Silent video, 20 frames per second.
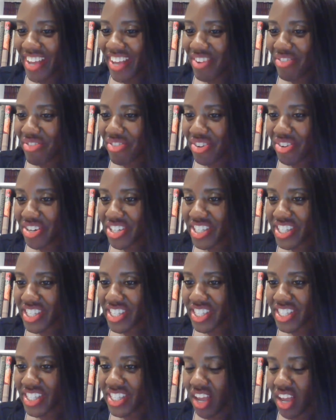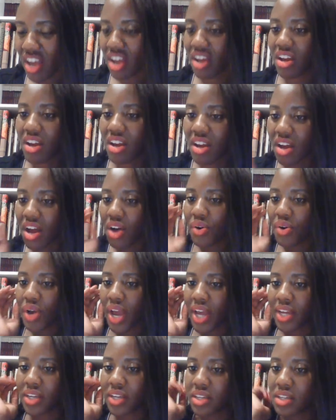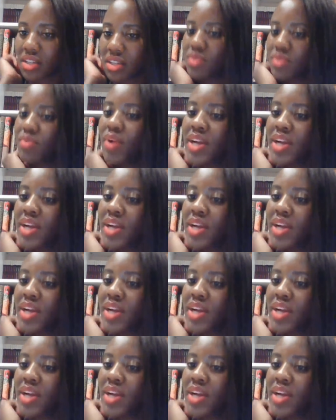If for okay,